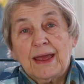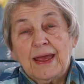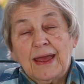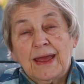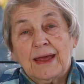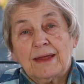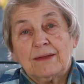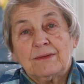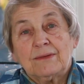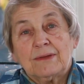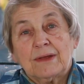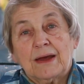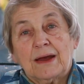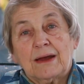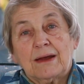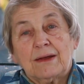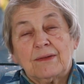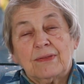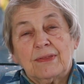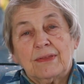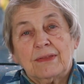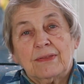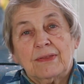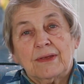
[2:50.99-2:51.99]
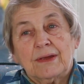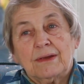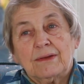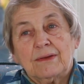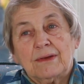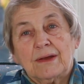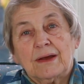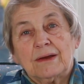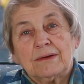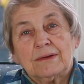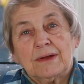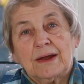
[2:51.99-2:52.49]
and they
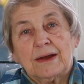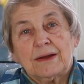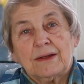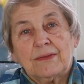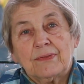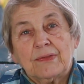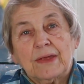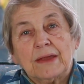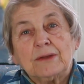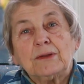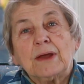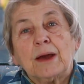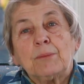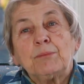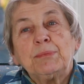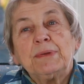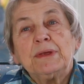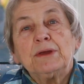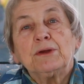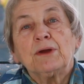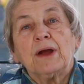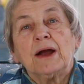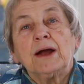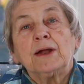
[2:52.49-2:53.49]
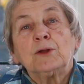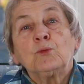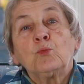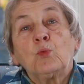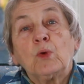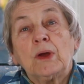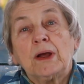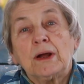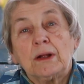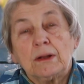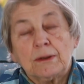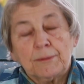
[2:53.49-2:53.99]
appear
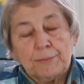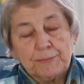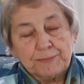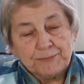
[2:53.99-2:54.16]
unwell.